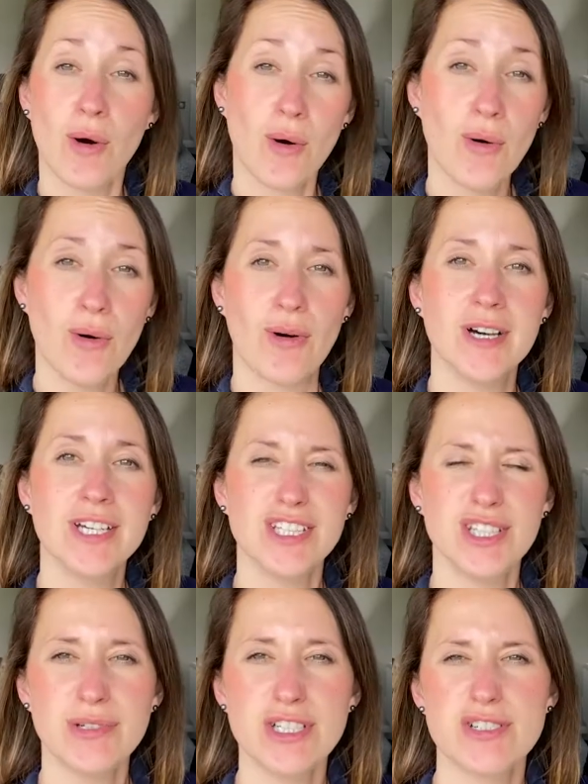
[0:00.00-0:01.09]
or
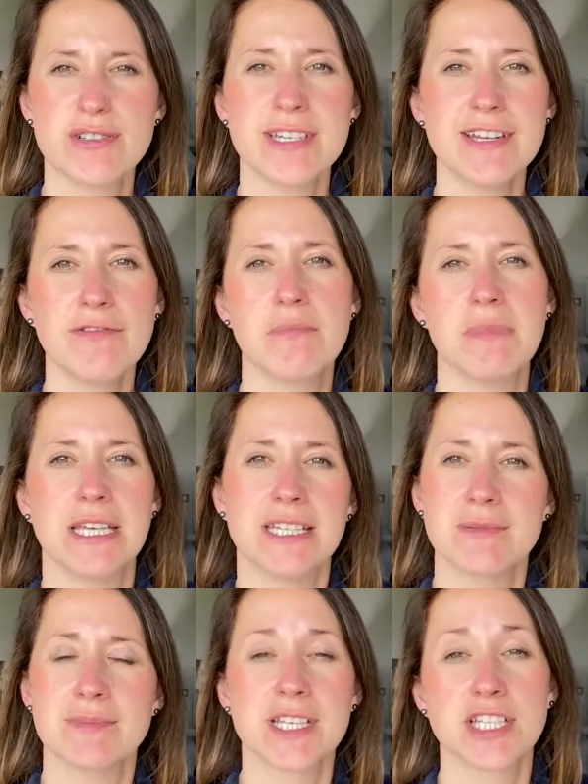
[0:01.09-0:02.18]
you could use a different
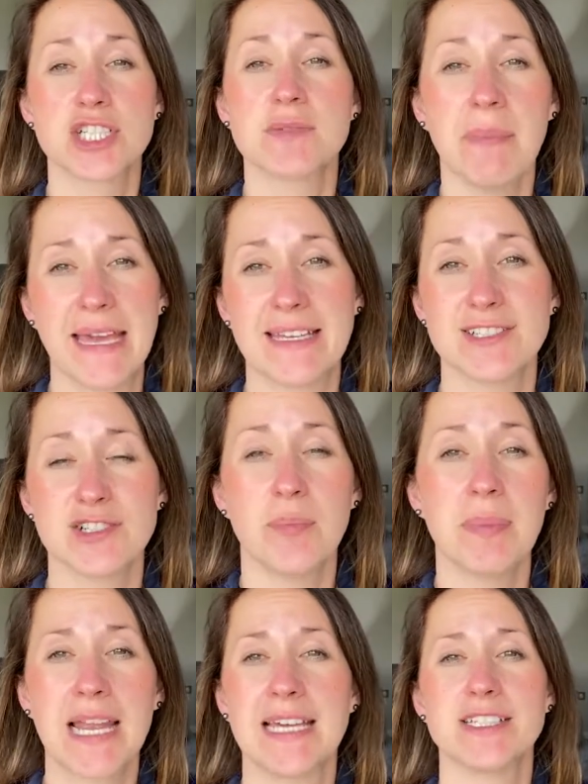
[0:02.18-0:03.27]
medium such as paint or
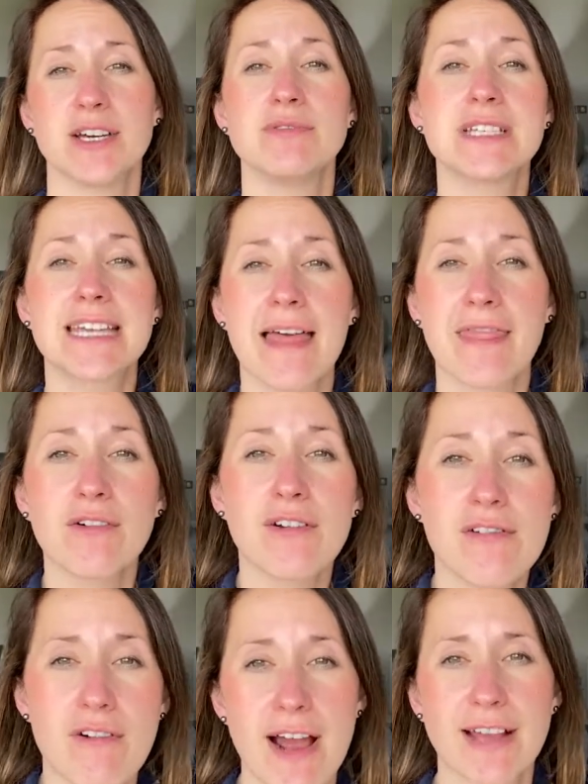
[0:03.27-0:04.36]
Play-Doh to get the
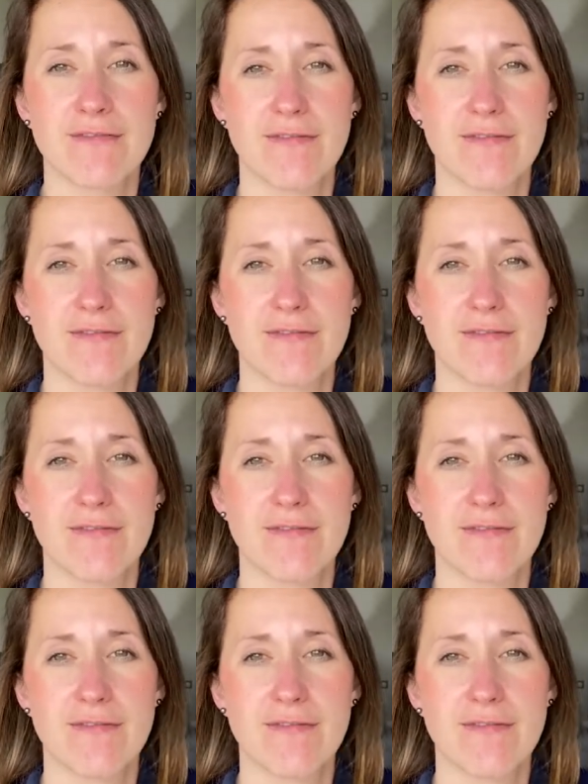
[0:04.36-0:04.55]
correct